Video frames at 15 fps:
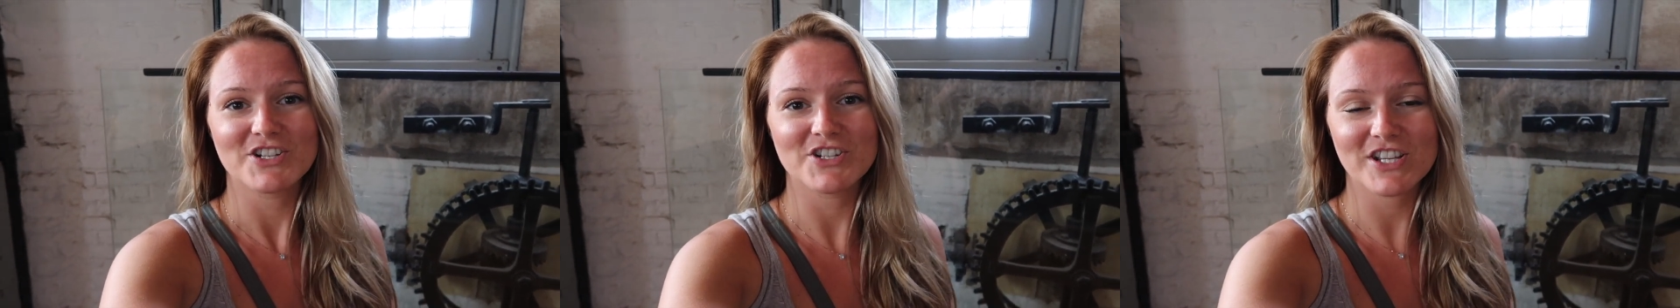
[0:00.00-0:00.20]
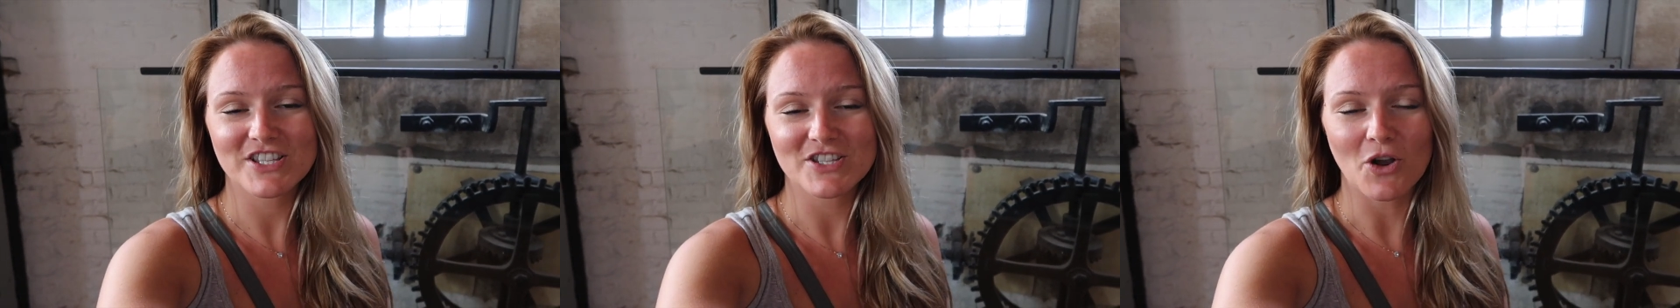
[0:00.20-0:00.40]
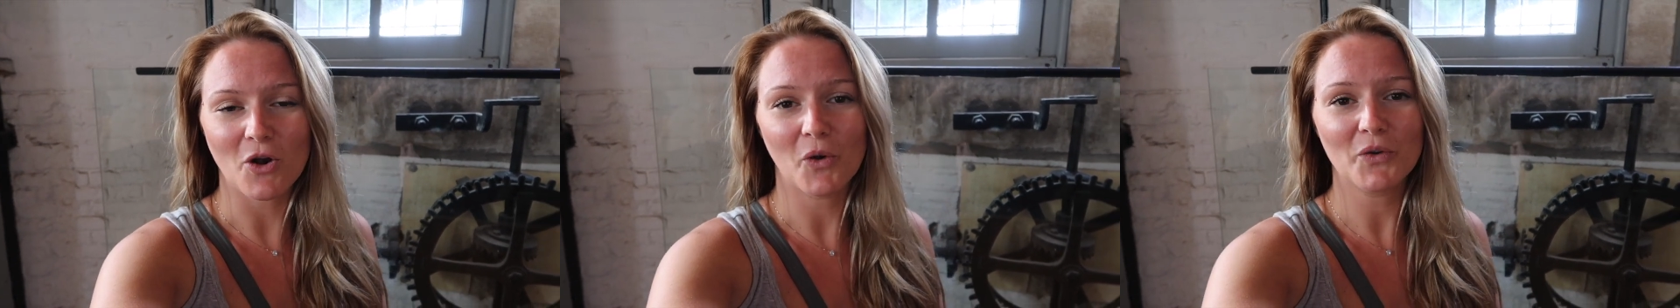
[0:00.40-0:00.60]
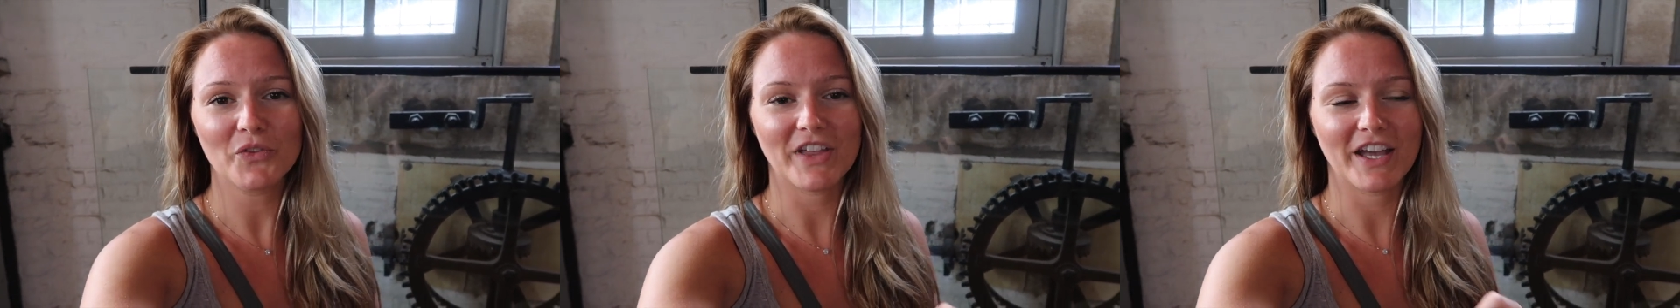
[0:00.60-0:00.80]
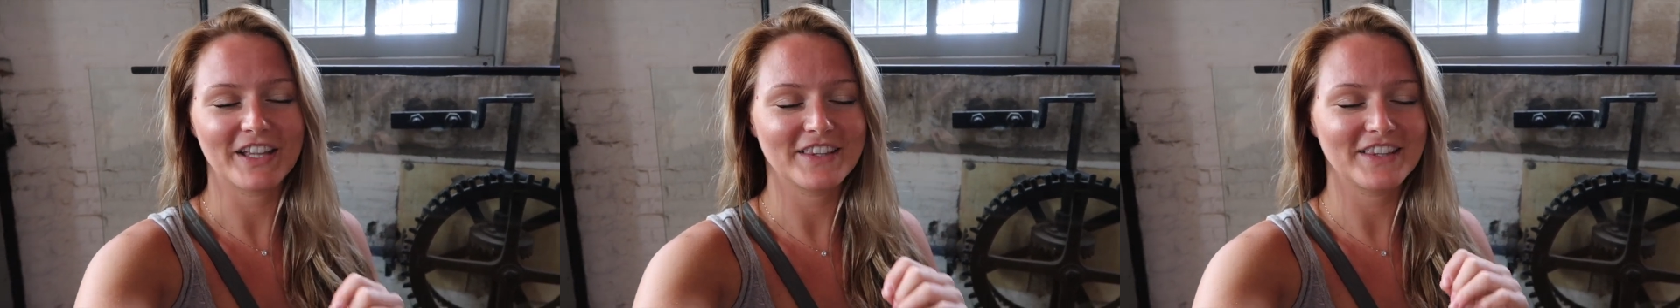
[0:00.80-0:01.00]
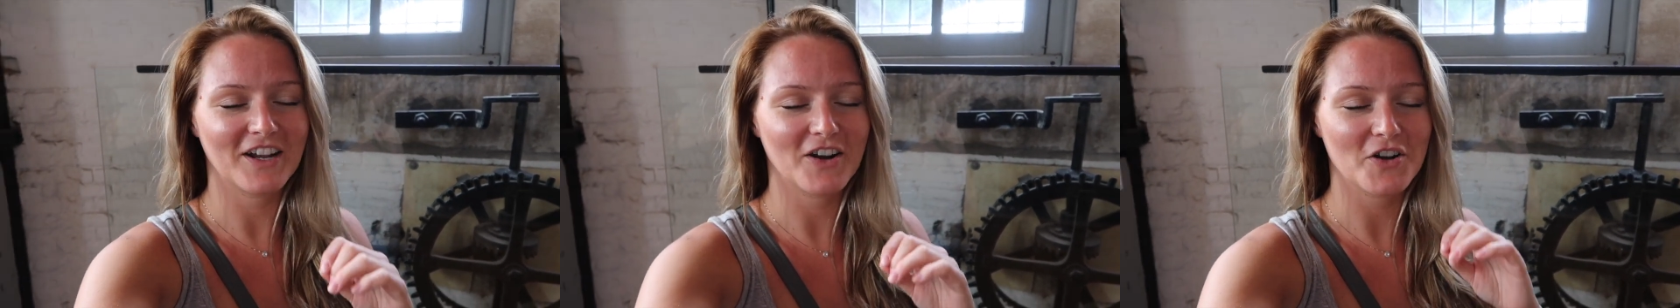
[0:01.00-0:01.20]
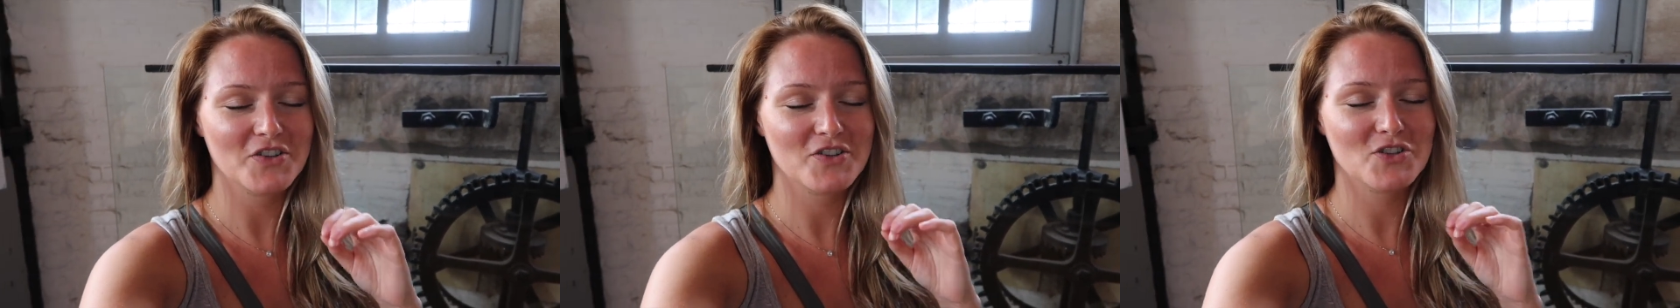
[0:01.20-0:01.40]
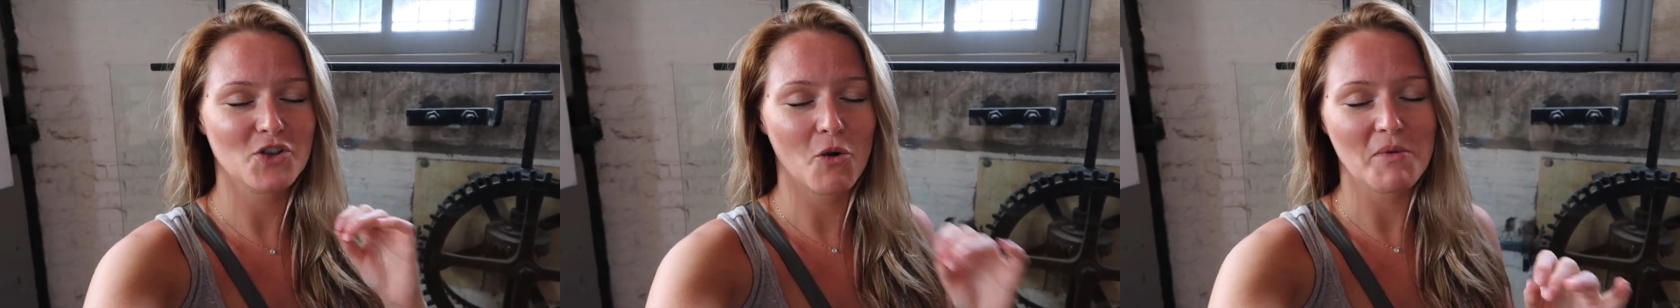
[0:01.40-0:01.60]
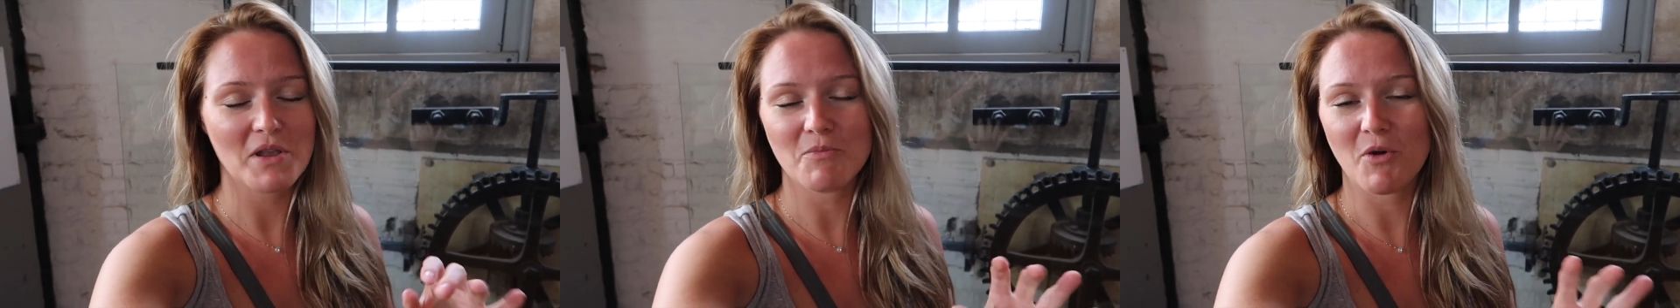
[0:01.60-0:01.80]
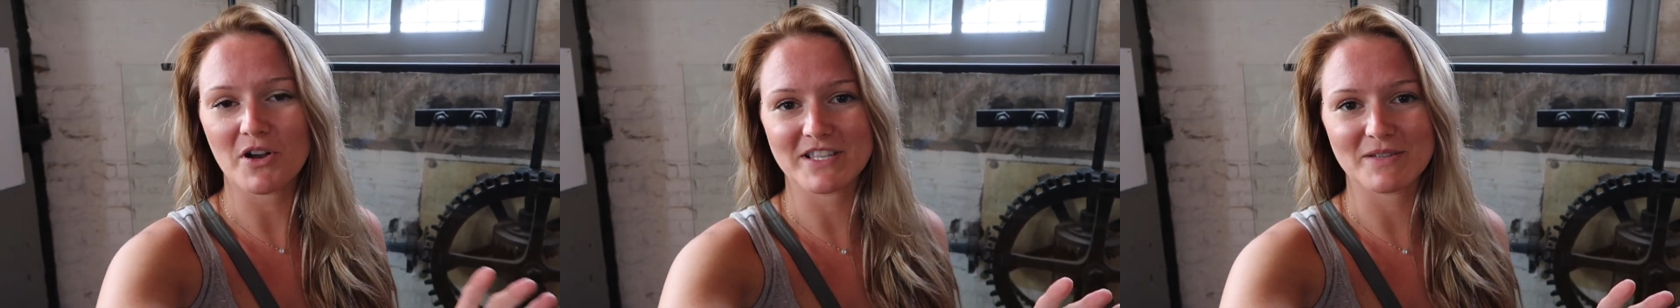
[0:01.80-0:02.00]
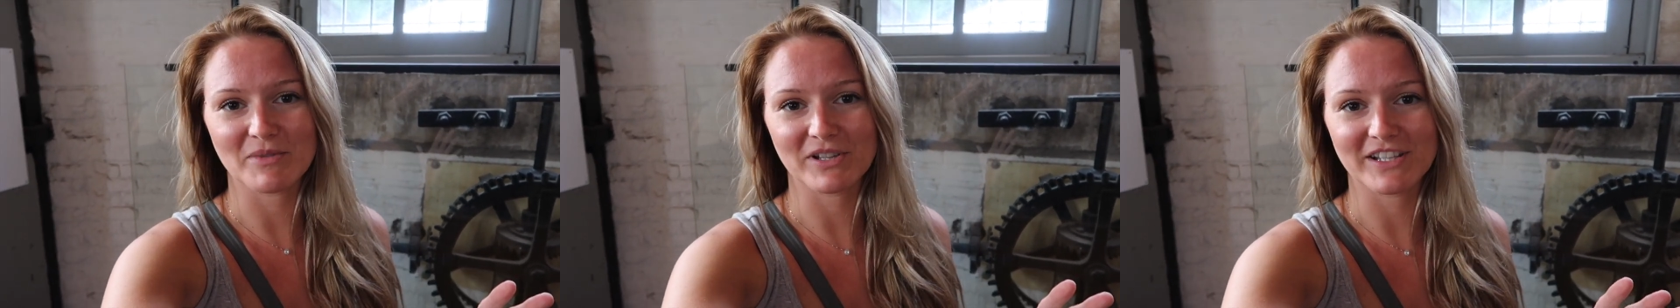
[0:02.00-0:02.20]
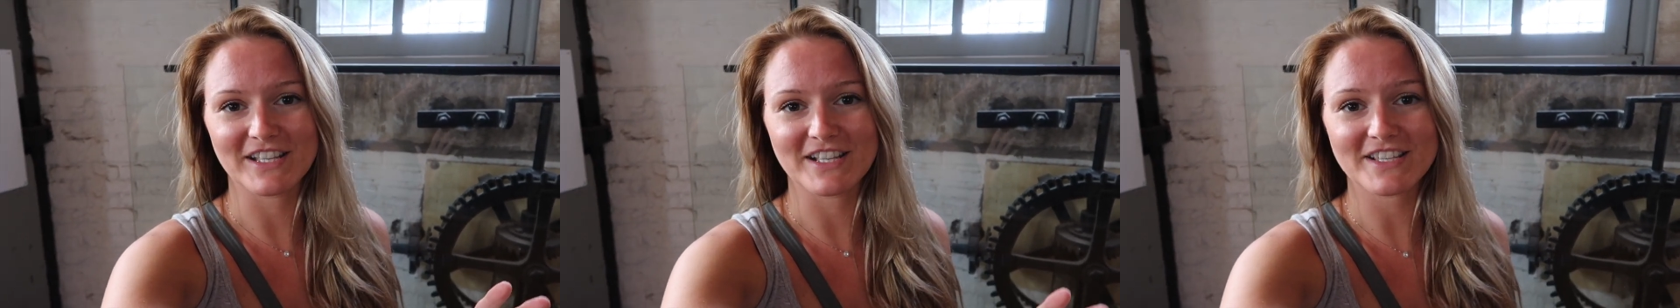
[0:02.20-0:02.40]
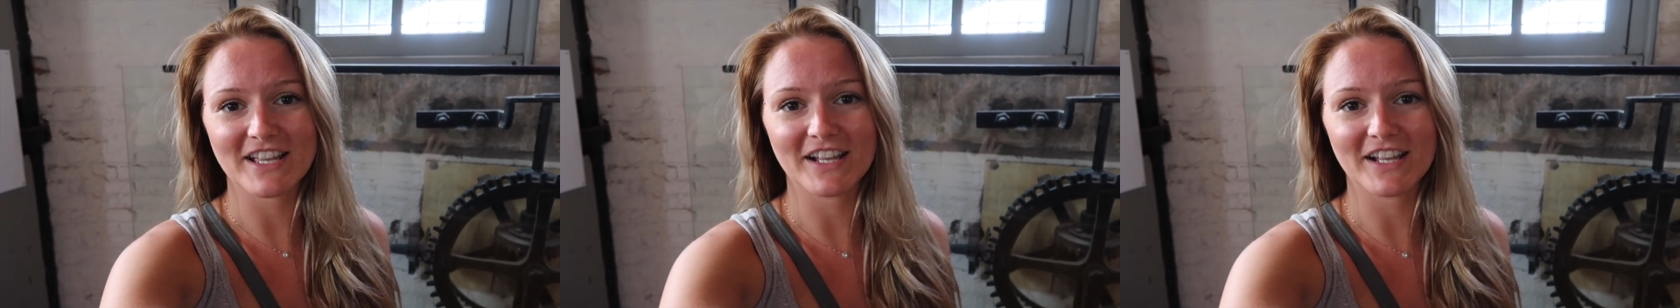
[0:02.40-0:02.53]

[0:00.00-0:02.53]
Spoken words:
just know that there are so many possibilities,